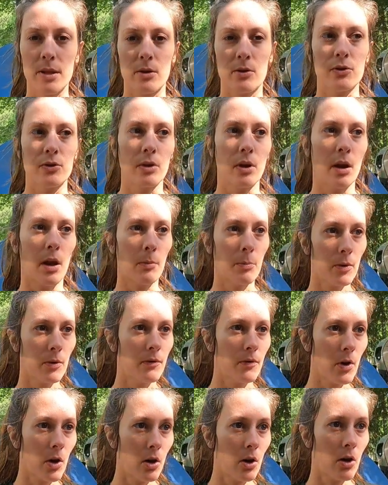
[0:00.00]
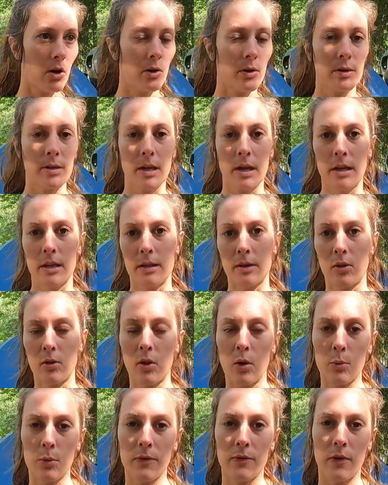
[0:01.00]
There's the upper falls and the
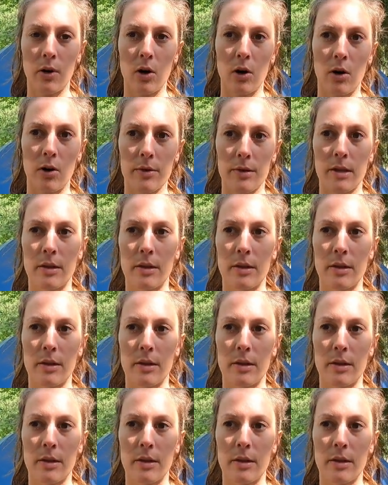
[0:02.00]
lower falls,